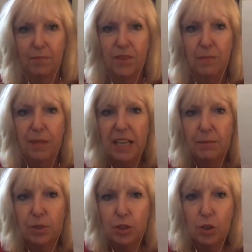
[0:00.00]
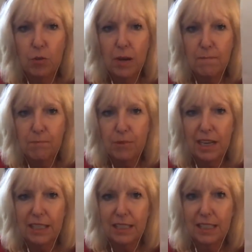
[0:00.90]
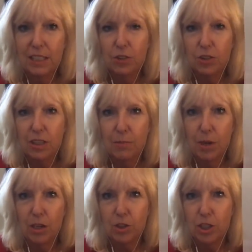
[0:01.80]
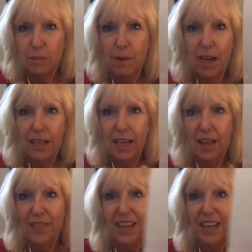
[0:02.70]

It becomes so impressed in your subconscious mind that